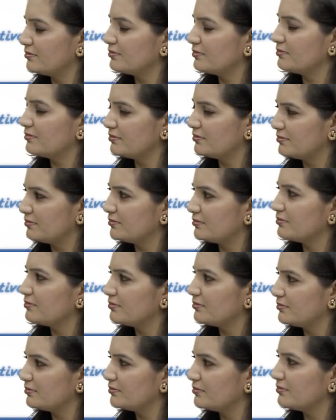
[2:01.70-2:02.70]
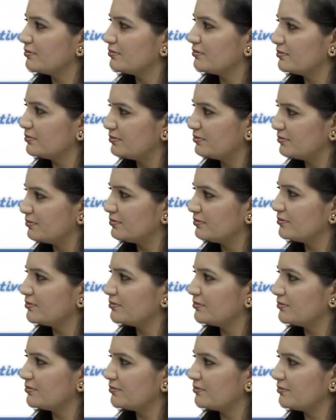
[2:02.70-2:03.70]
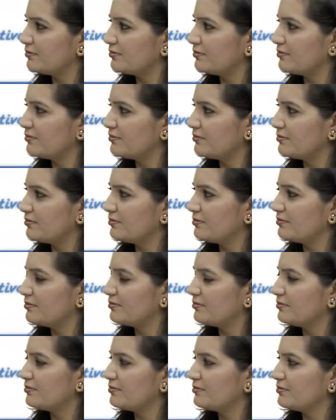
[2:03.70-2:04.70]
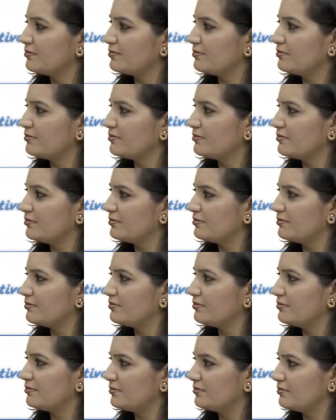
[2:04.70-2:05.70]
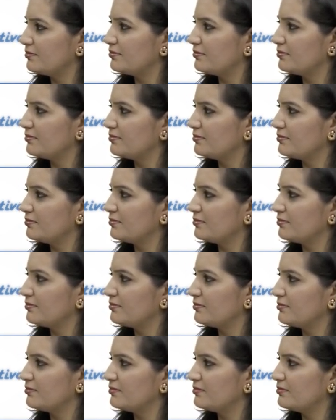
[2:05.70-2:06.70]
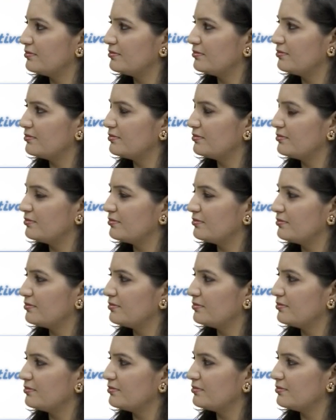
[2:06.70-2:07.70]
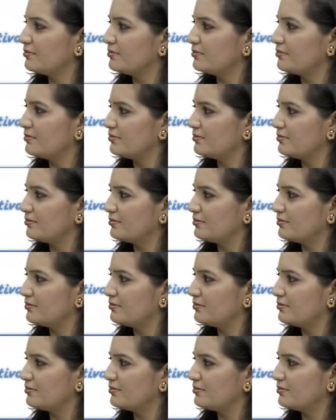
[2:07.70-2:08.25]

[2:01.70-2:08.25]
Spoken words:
The person shown says nothing.